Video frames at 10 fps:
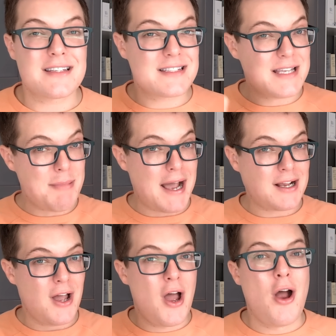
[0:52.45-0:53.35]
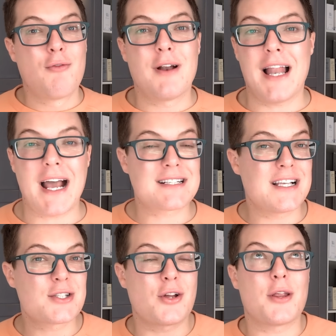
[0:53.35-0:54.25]
Sit back, relax,
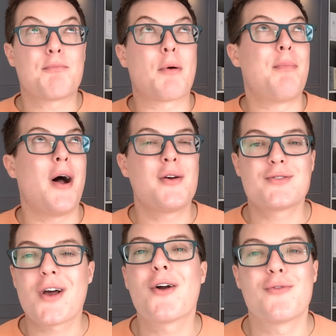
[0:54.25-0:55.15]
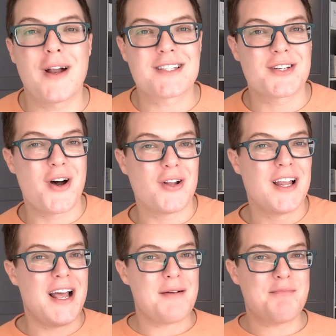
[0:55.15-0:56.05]
let's talk the proposed retinol
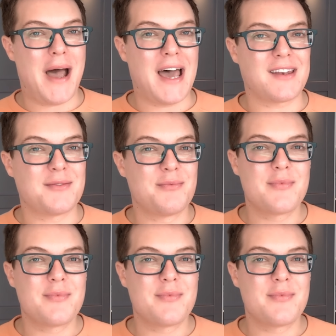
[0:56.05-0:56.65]
ban.